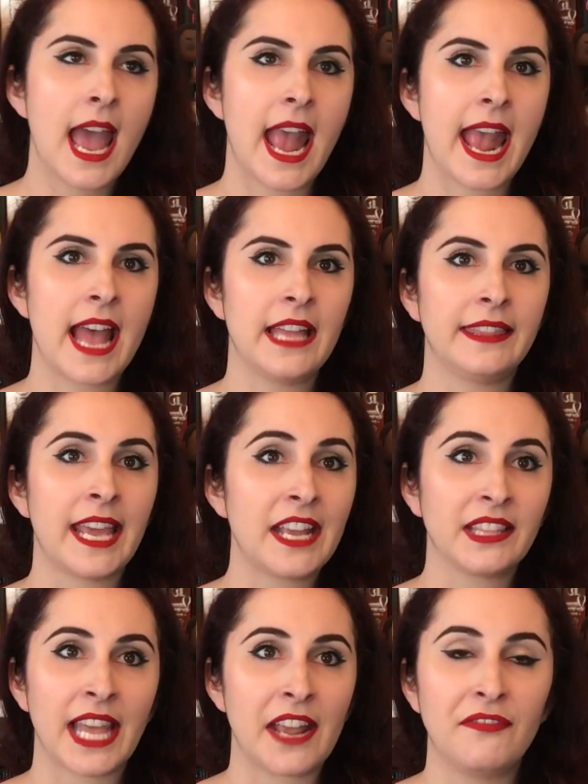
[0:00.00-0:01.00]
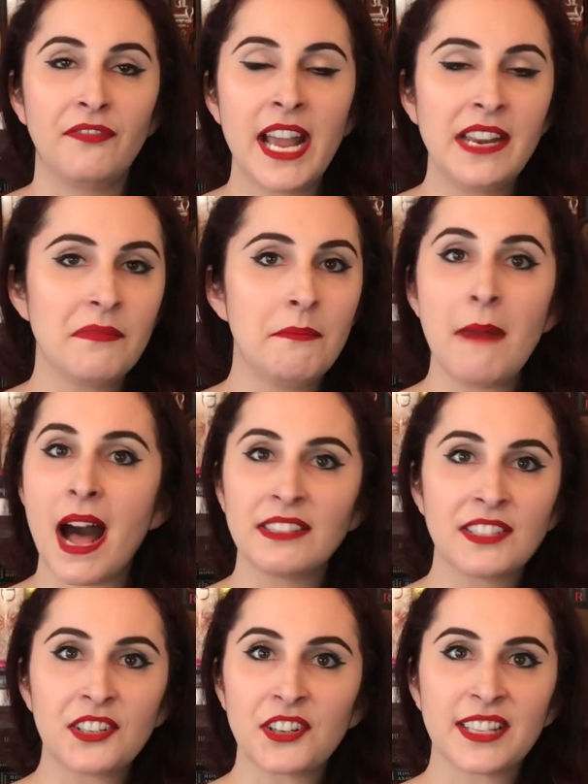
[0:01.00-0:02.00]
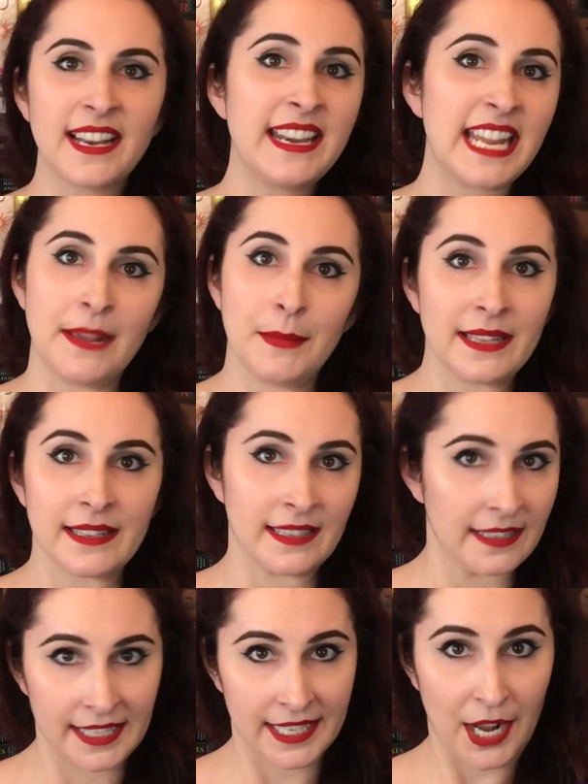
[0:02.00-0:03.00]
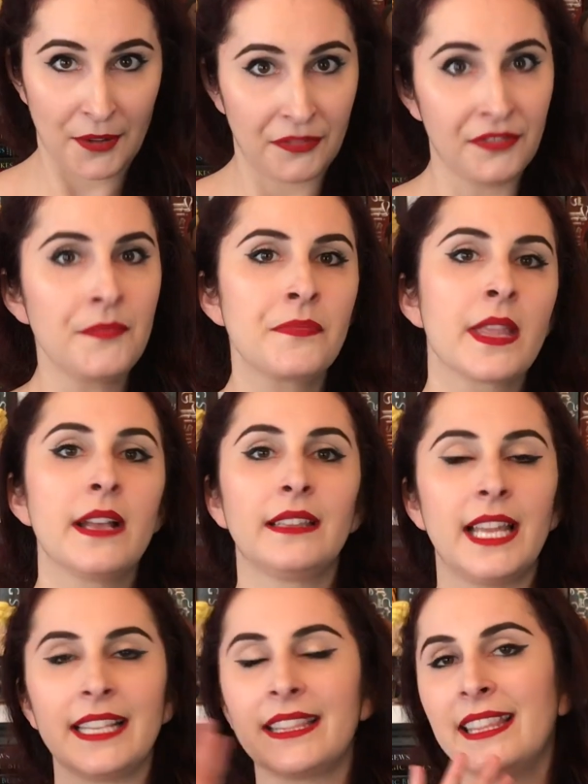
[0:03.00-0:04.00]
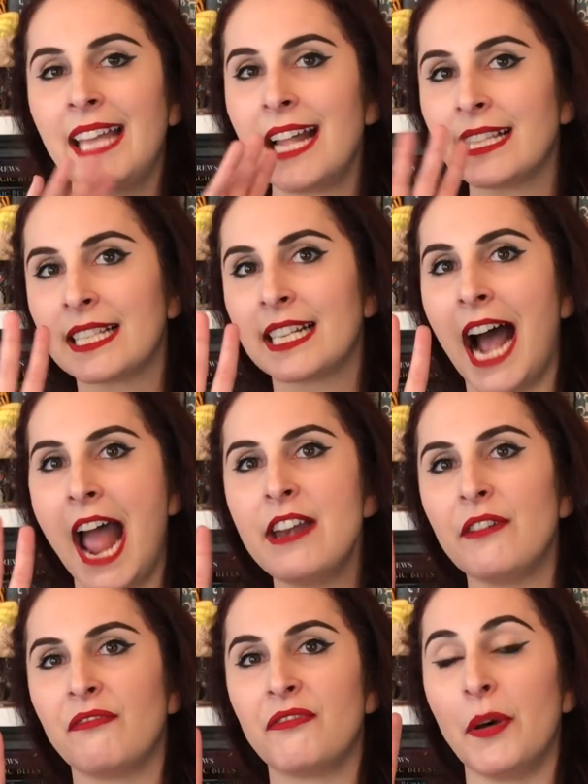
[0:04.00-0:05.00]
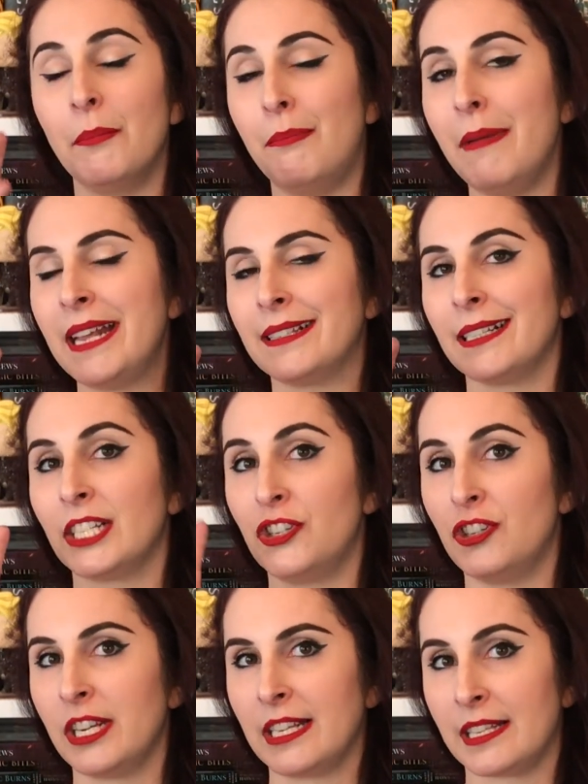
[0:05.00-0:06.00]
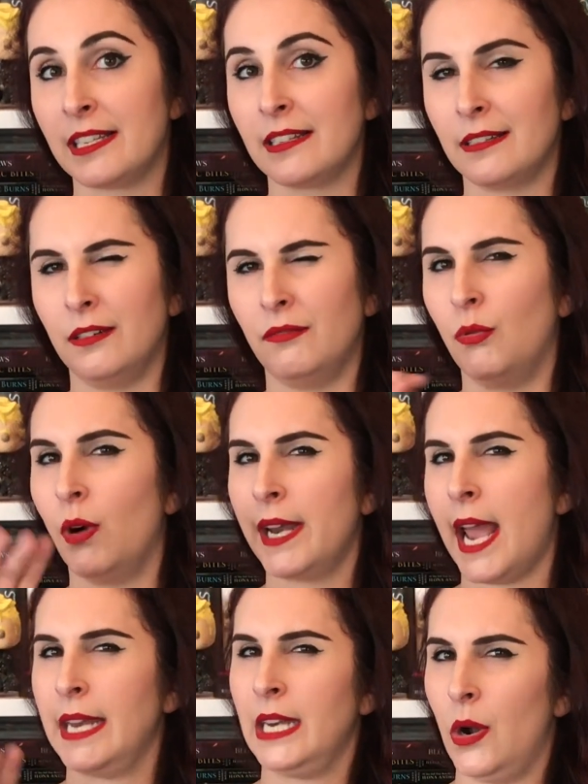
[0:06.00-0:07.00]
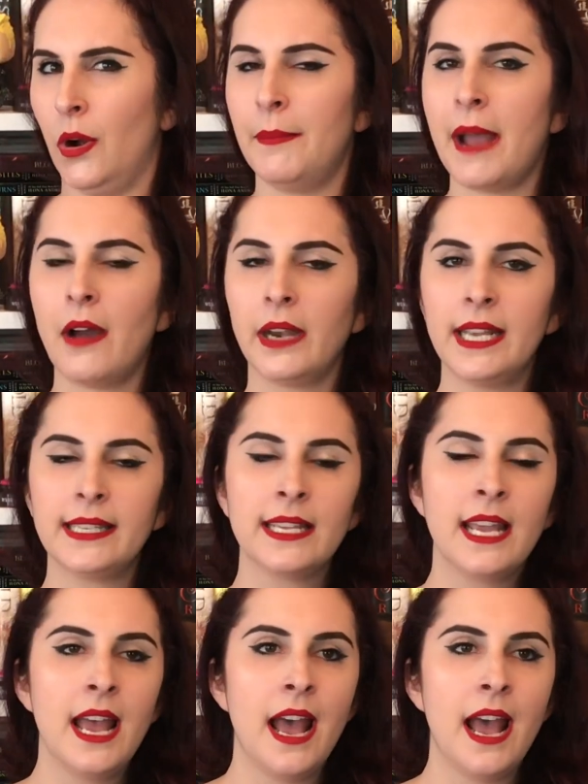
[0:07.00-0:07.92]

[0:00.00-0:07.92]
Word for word: And they fight monsters and demons and stuff. Like, that's kind of the basic gist of what I know about it.